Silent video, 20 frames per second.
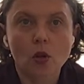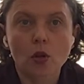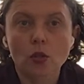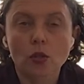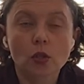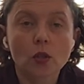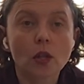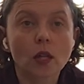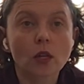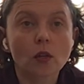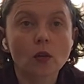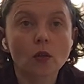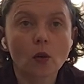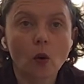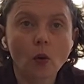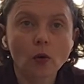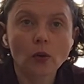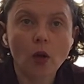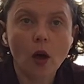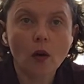So then
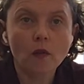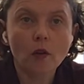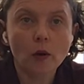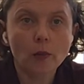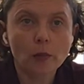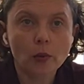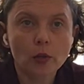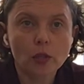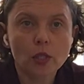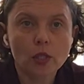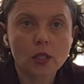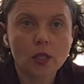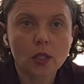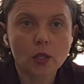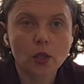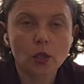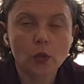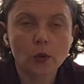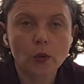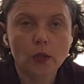hold off on
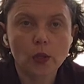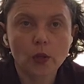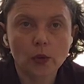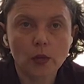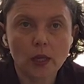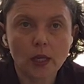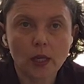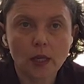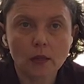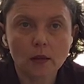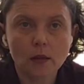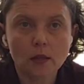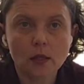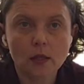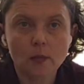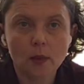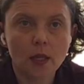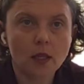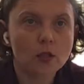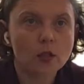purchasing new ingredients
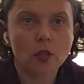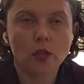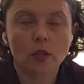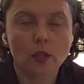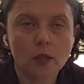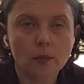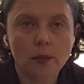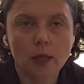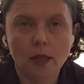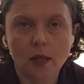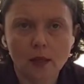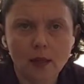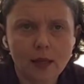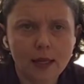because you're going to be